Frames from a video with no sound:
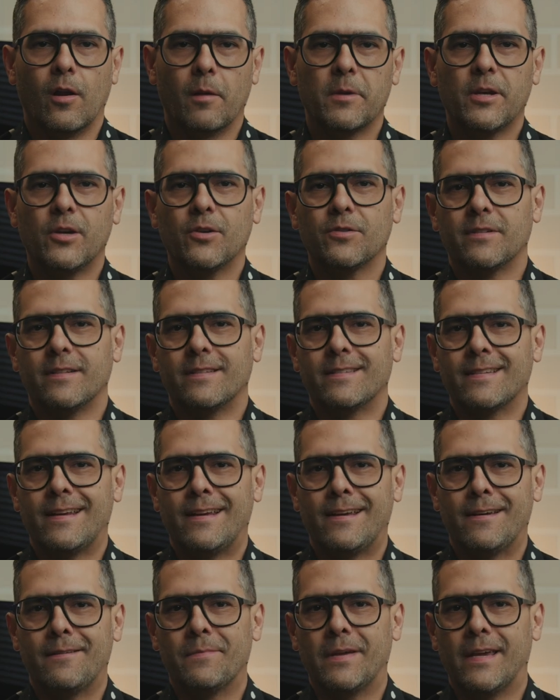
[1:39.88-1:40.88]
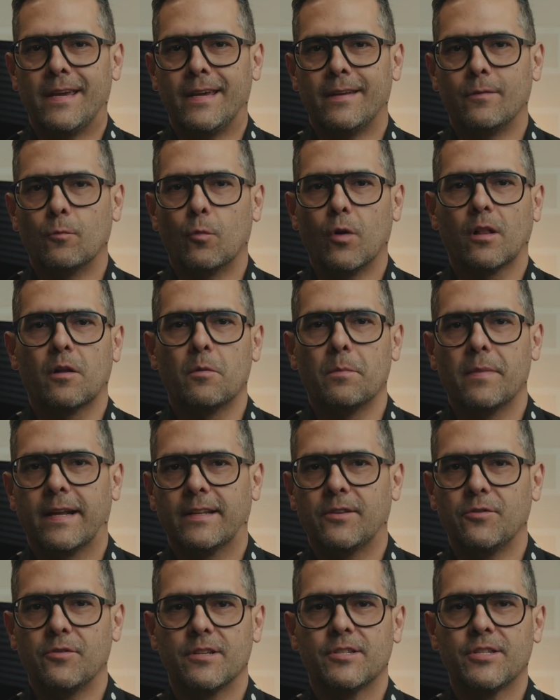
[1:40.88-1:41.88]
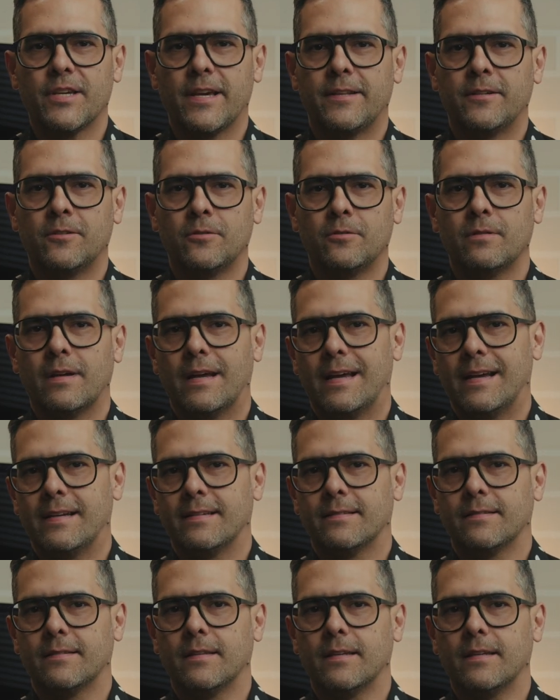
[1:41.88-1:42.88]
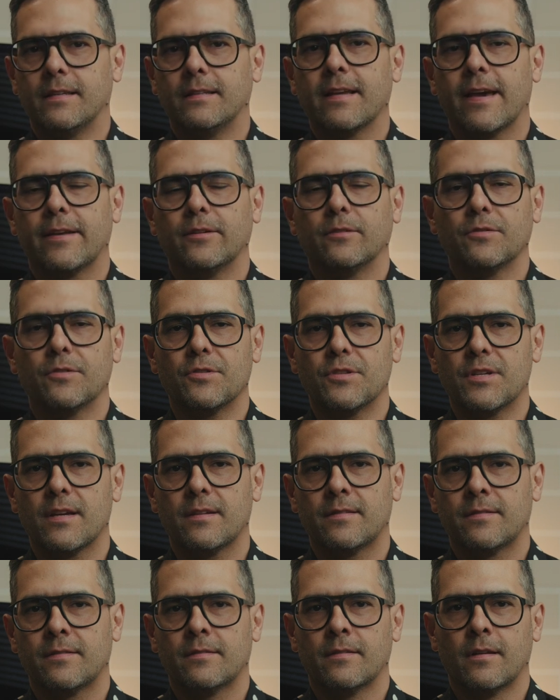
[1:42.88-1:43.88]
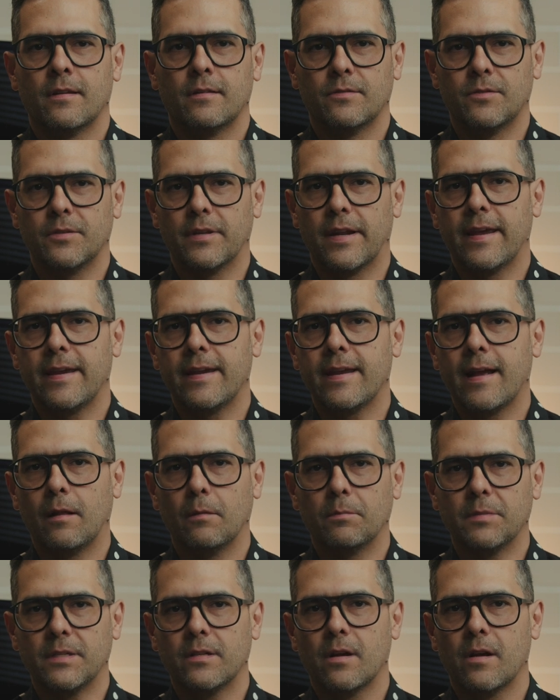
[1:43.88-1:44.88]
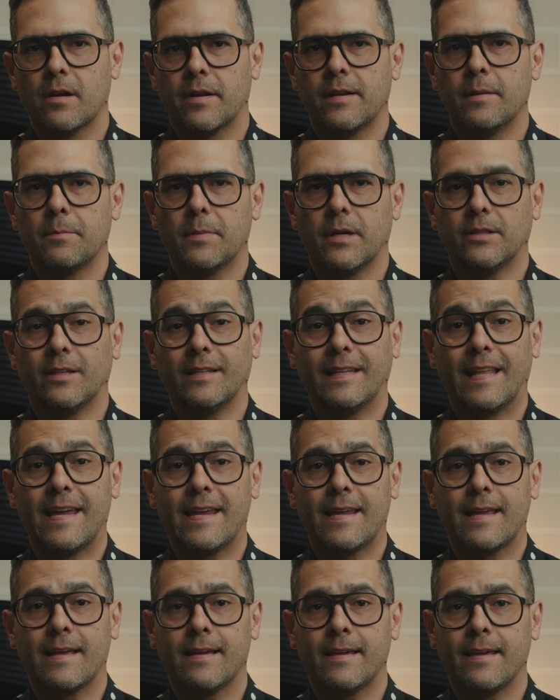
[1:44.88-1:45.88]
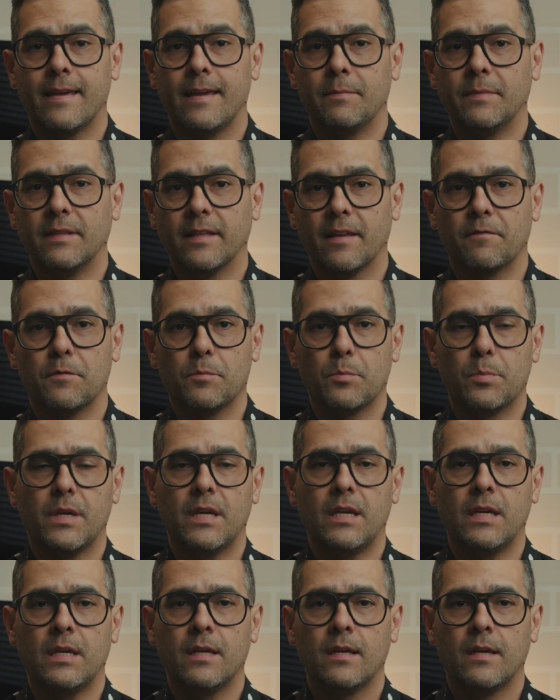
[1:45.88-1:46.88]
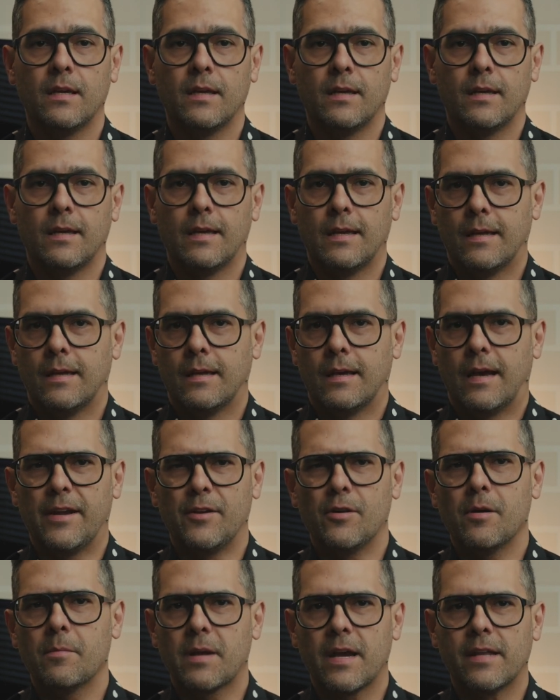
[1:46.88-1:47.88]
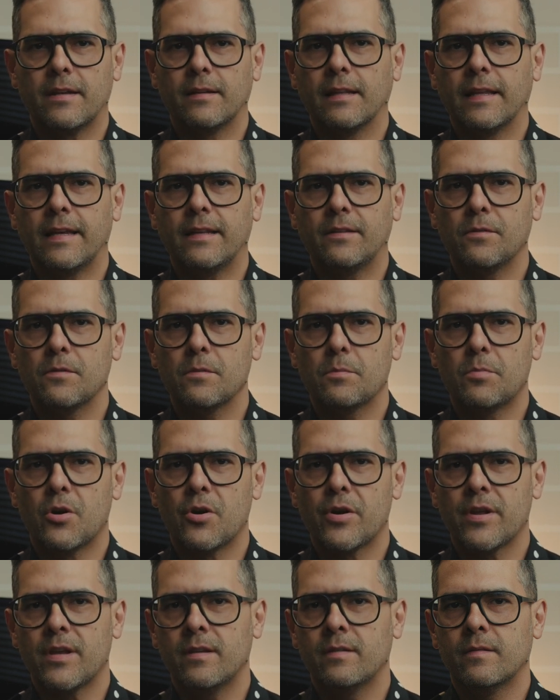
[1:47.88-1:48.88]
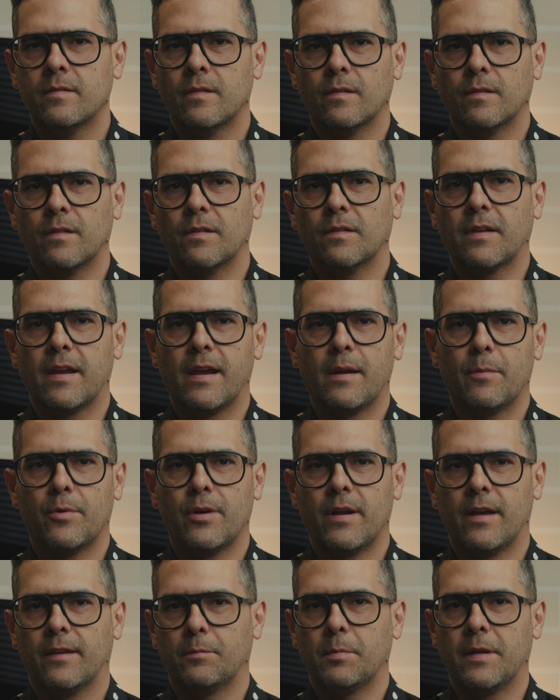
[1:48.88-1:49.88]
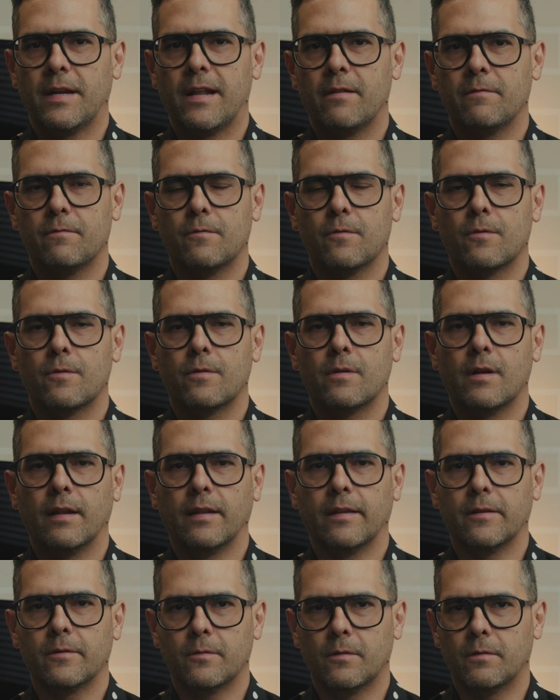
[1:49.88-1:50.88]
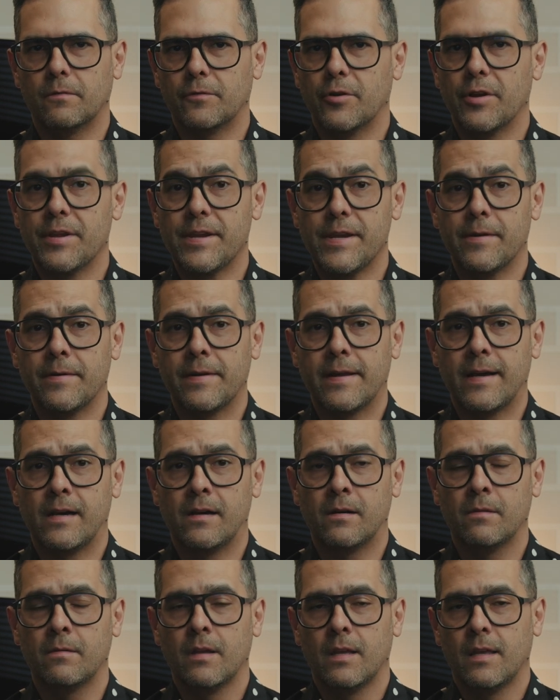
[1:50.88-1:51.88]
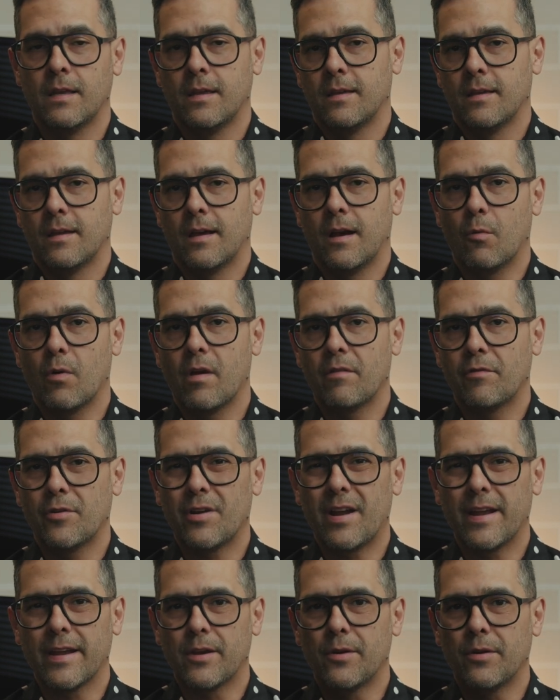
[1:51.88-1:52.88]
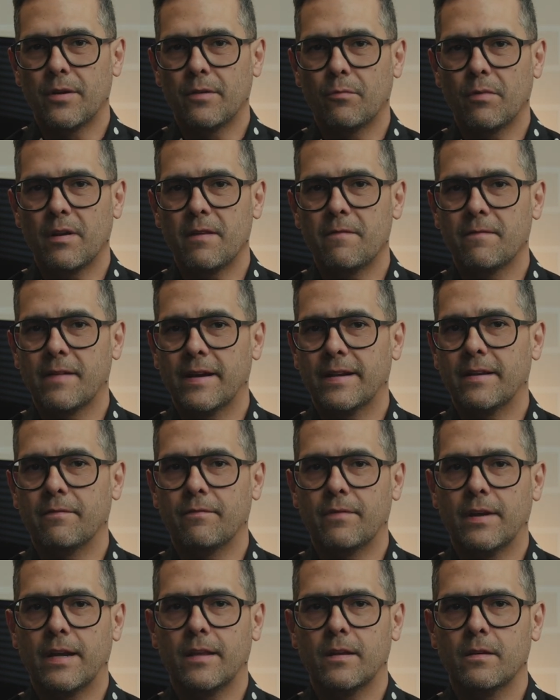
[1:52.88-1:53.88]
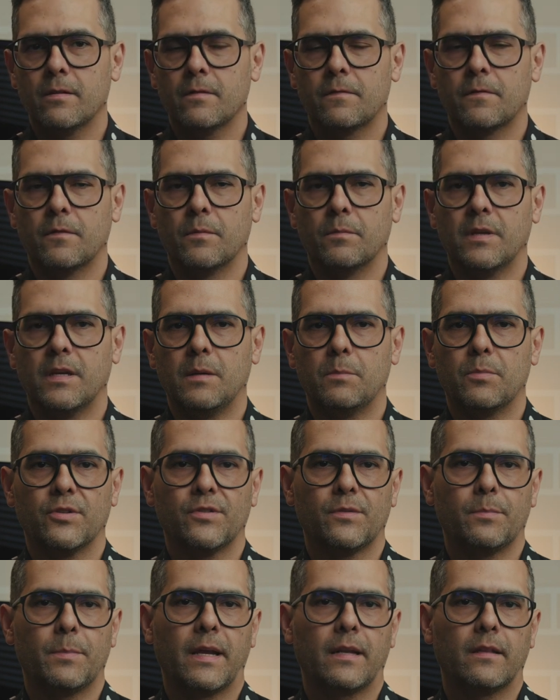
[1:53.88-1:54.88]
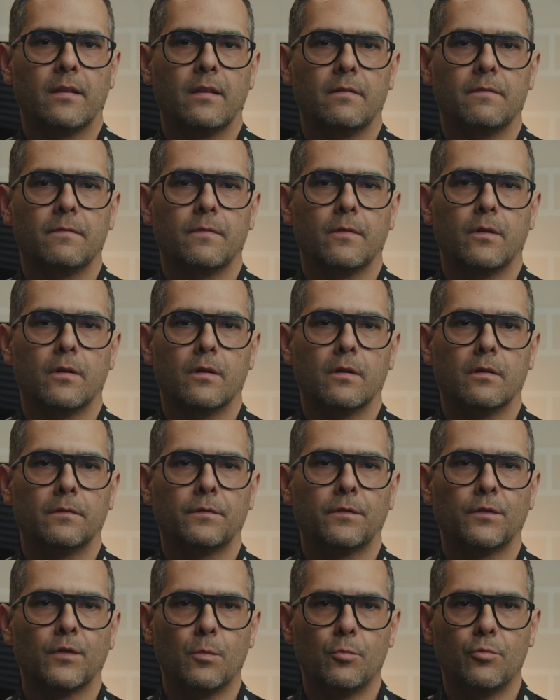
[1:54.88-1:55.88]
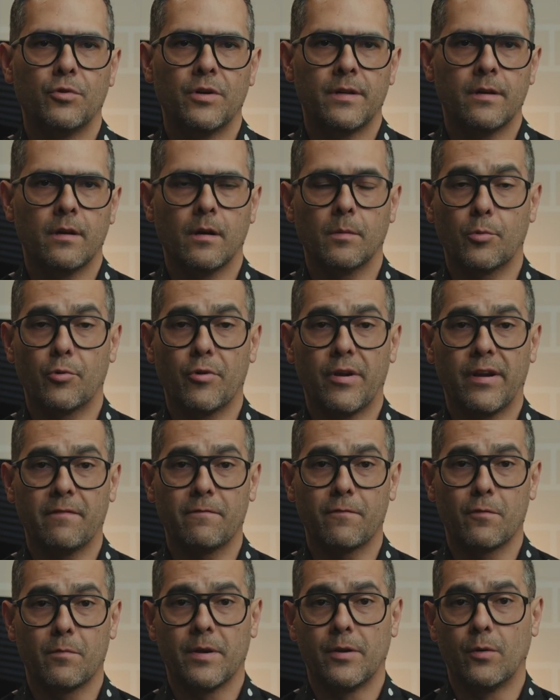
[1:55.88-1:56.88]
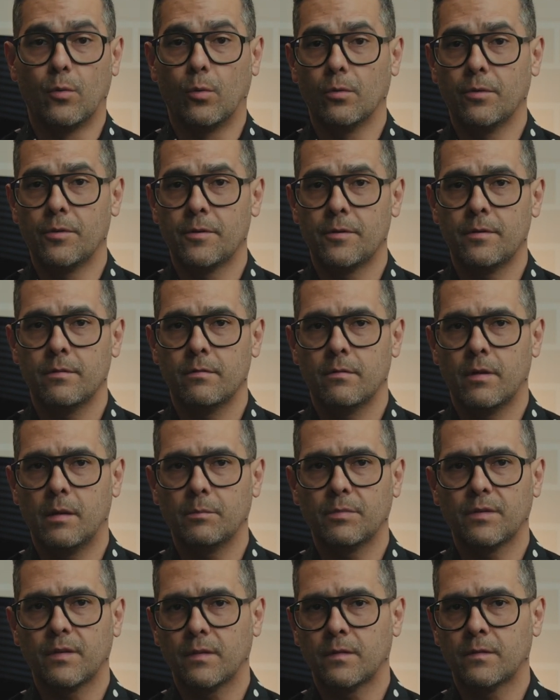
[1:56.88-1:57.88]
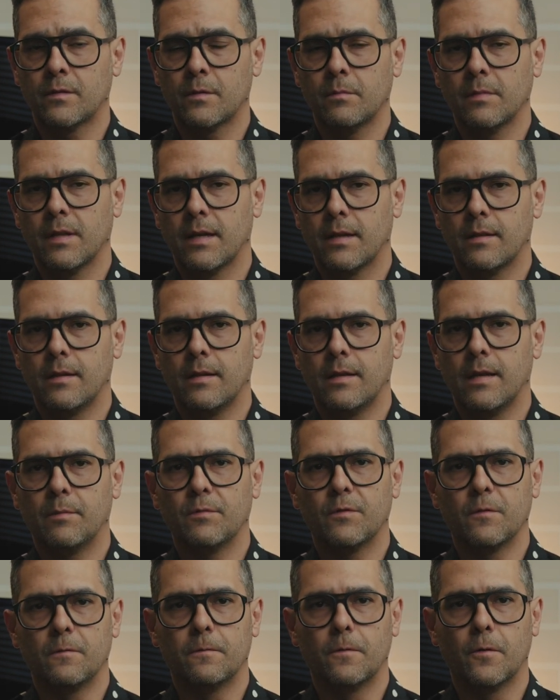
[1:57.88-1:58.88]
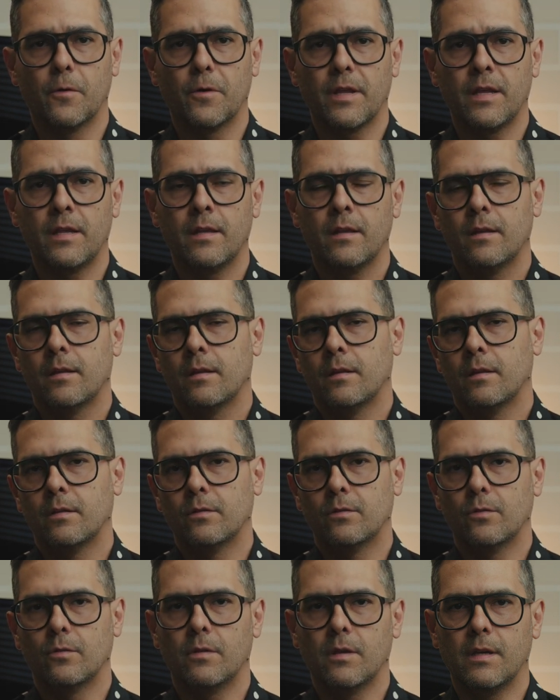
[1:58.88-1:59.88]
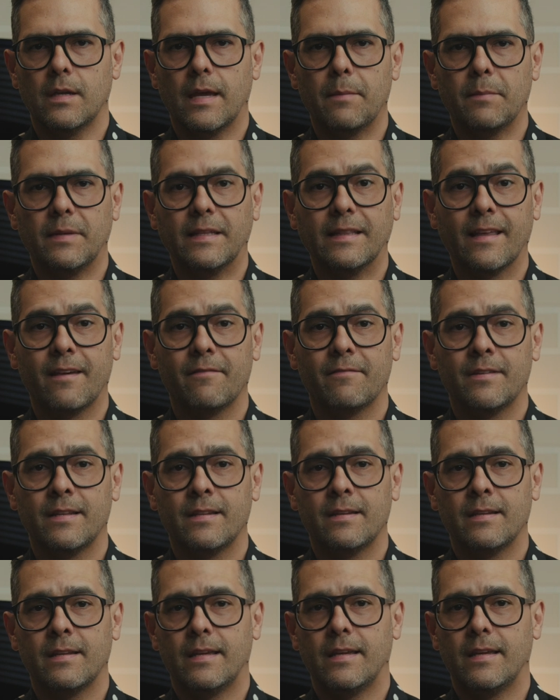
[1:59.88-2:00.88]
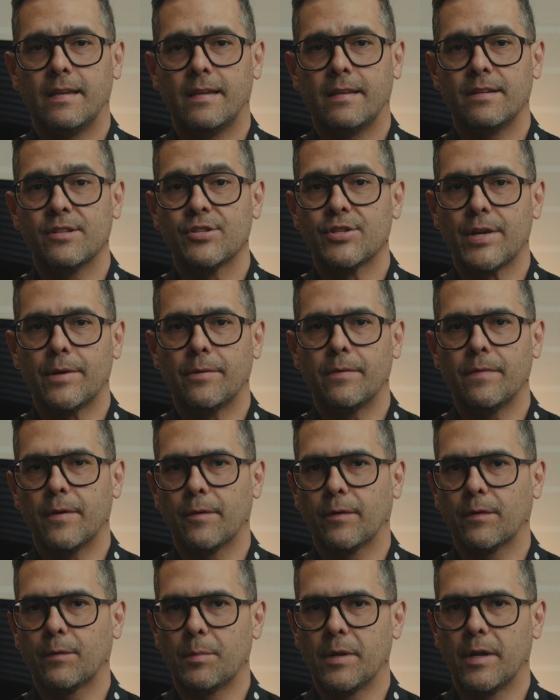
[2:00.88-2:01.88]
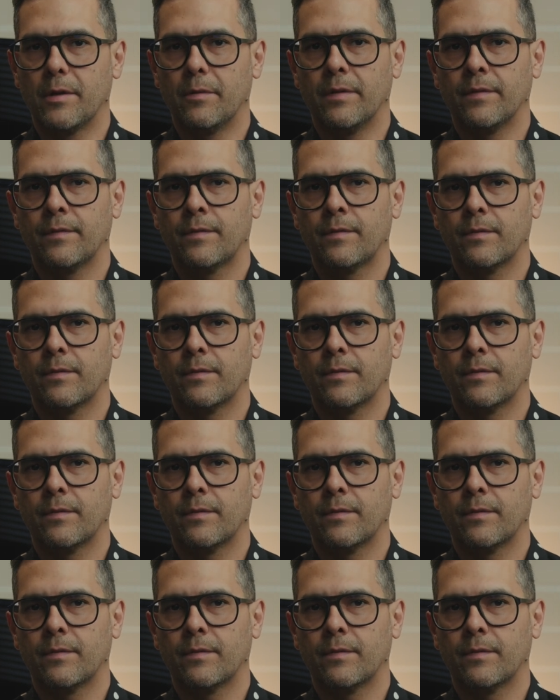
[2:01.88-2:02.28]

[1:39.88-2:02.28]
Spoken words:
Hola amigos, it's Sam and welcome back to the channel. As the title suggests, today I'll be talking about the Leica M11-P. I know I'm kind of late to the party since this camera has been out for a little over a year now. However, I couldn't really find a video from the perspective of someone upgrading from an older M system like the M240 to the M11 and sharing their experience.